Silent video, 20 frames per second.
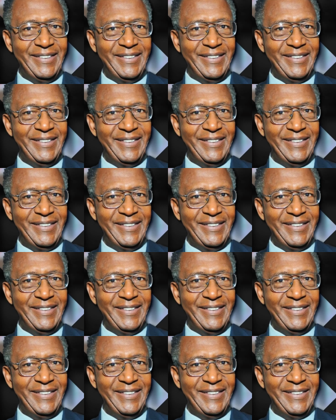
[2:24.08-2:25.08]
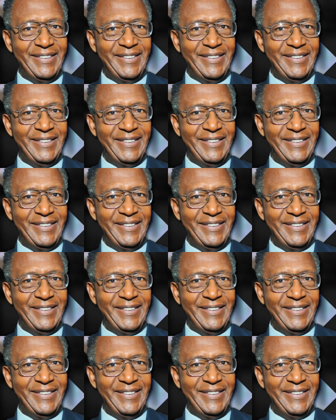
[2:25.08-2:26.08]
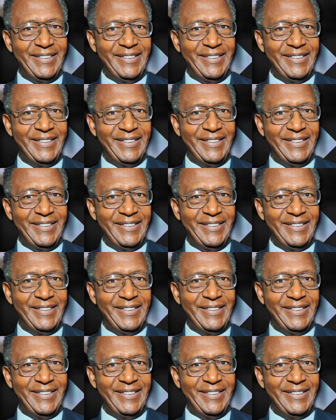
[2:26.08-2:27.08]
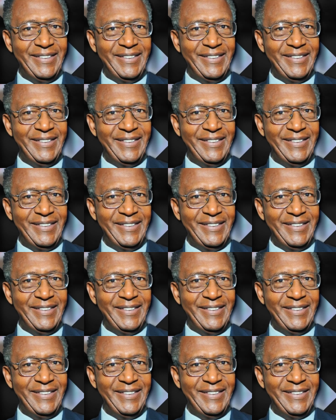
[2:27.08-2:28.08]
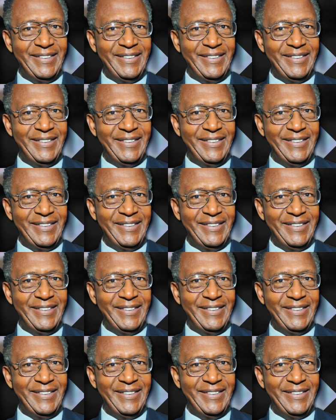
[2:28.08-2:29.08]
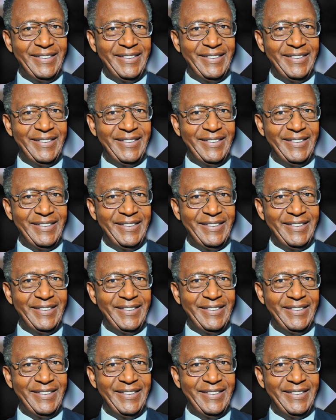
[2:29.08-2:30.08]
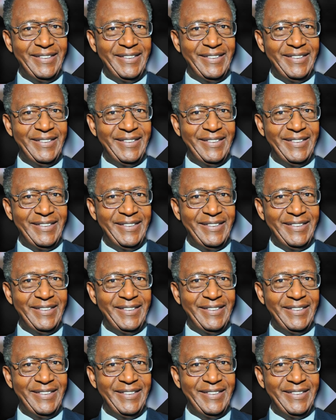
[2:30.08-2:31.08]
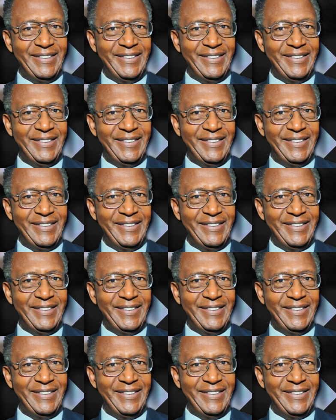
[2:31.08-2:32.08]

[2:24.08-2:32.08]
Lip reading: This is a still picture; no speech is visible.